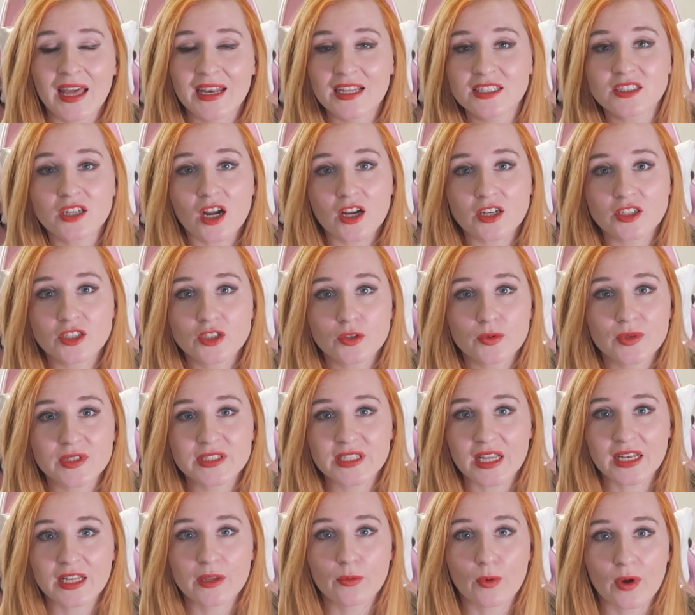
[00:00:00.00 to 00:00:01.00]
and it's hard to know
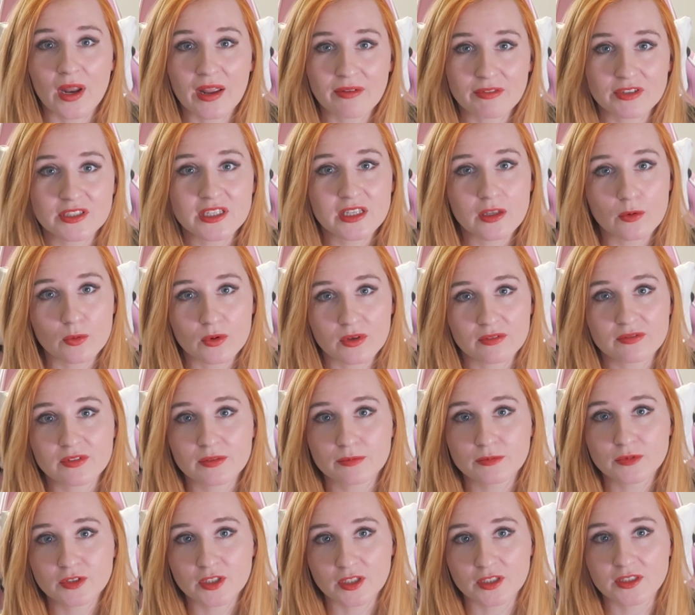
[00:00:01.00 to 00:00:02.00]
exactly what every single one of
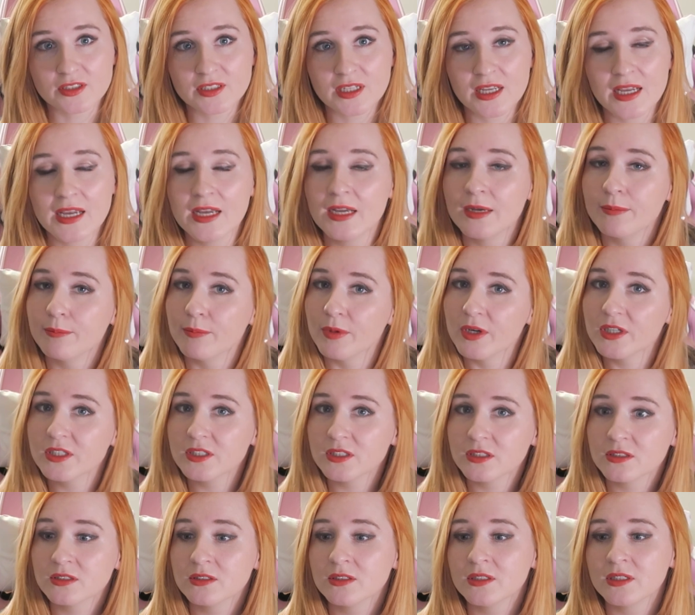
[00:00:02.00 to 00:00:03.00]
them does.
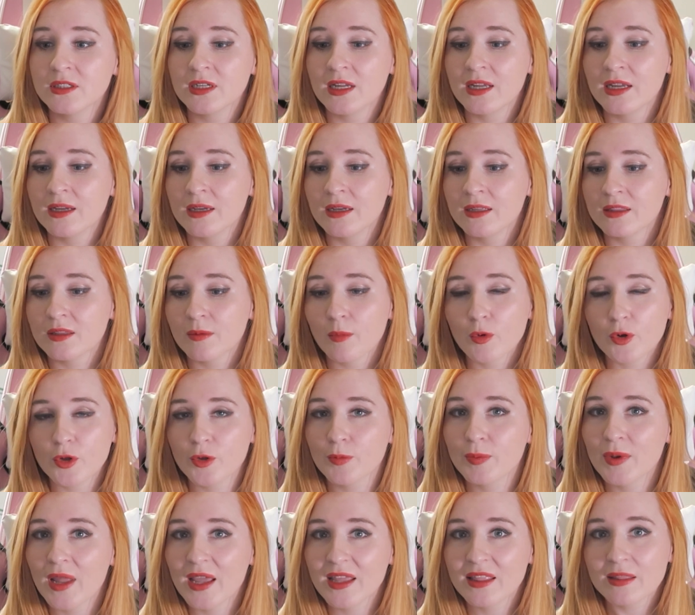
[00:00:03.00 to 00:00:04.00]
But the more
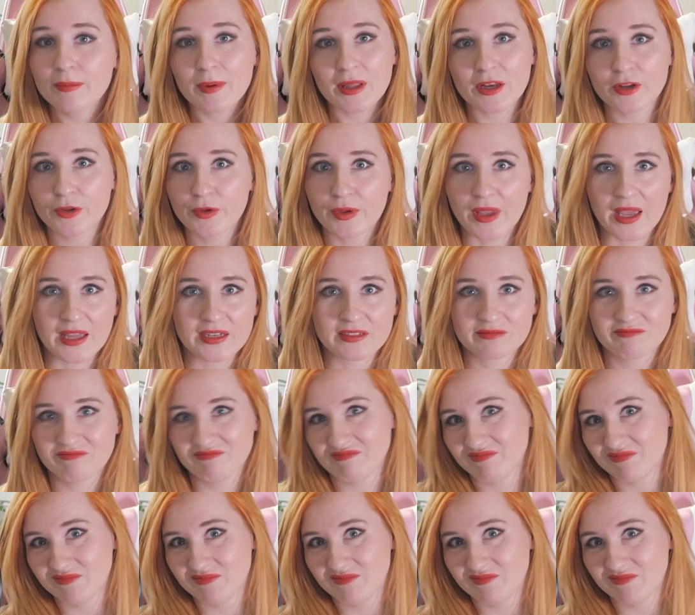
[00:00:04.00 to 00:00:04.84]
you play, the better you get.